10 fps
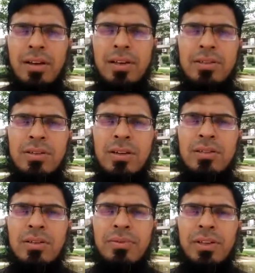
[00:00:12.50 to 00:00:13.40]
and
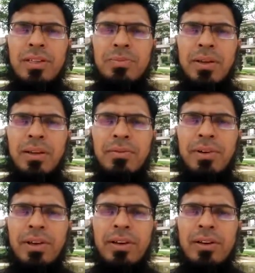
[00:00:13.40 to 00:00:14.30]
Shine Shabredi is playing
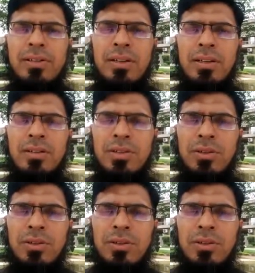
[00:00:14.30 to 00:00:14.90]
very nicely.